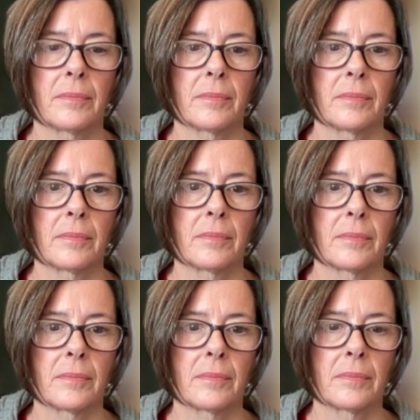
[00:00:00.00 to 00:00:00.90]

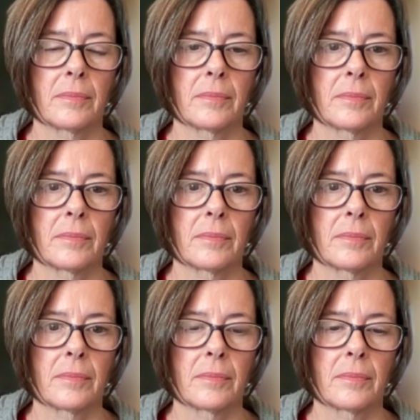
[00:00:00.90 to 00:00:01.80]

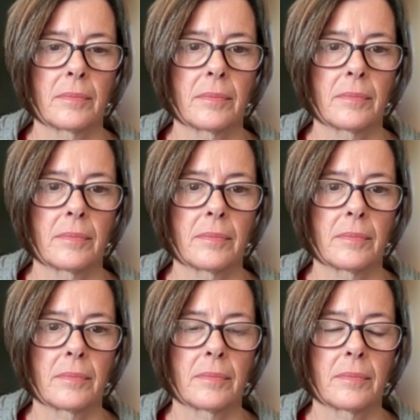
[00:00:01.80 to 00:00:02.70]

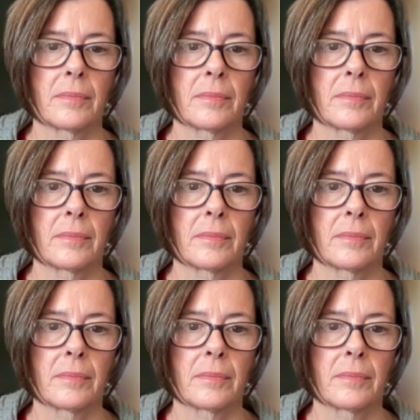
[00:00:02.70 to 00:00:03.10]
This person isn't speaking.